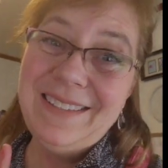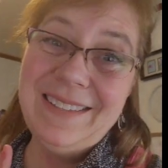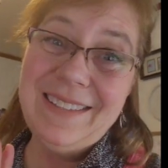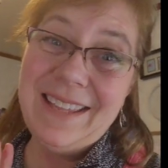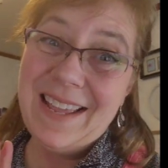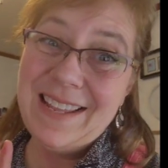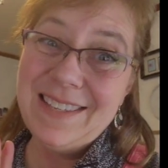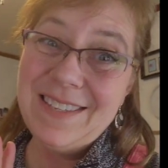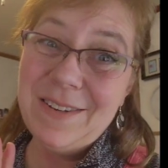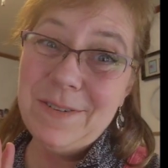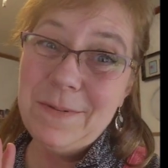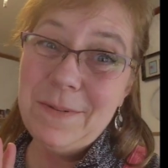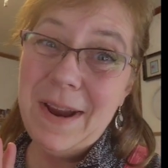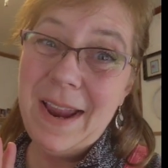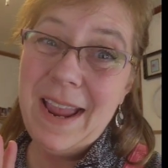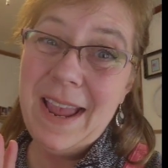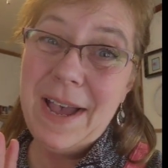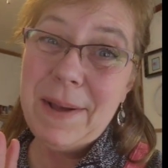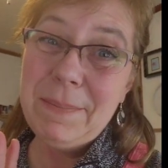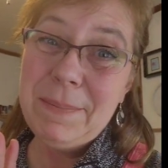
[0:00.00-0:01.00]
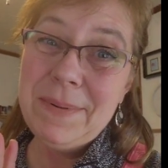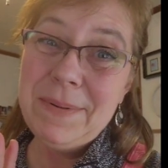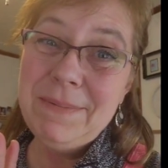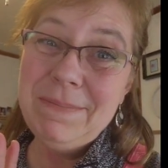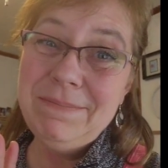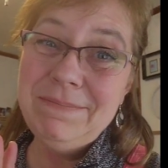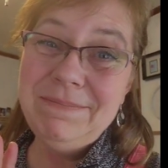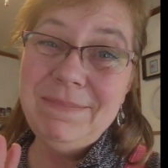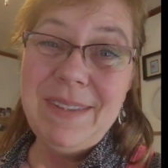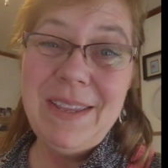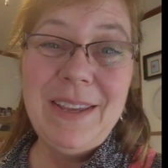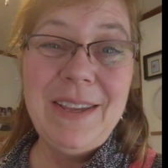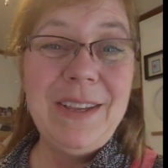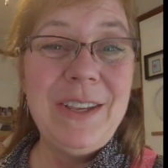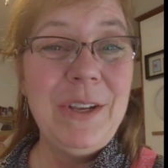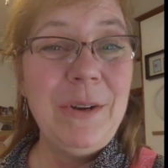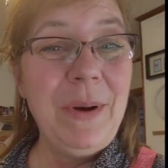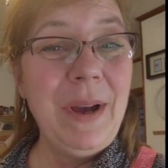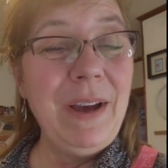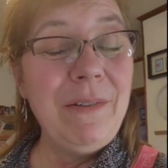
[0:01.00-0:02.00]
That's a wrap.
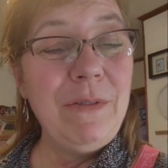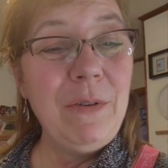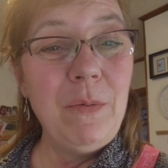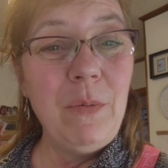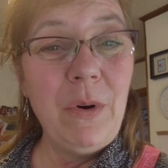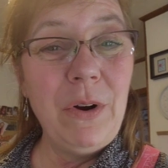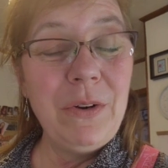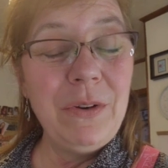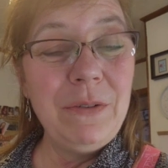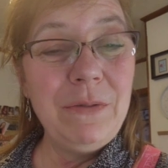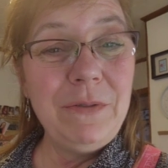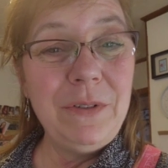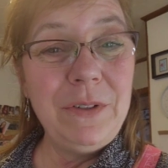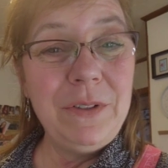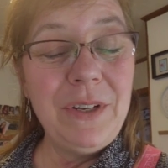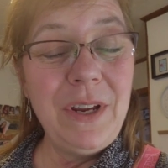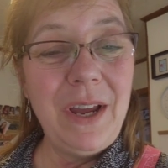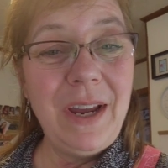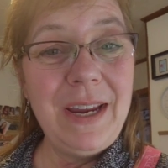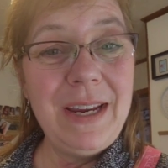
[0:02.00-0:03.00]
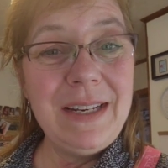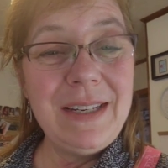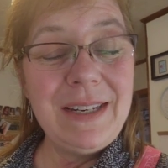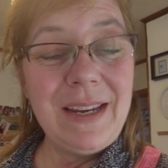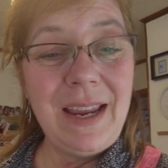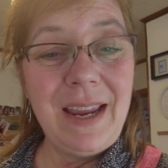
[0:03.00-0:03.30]
You have a wonderful night,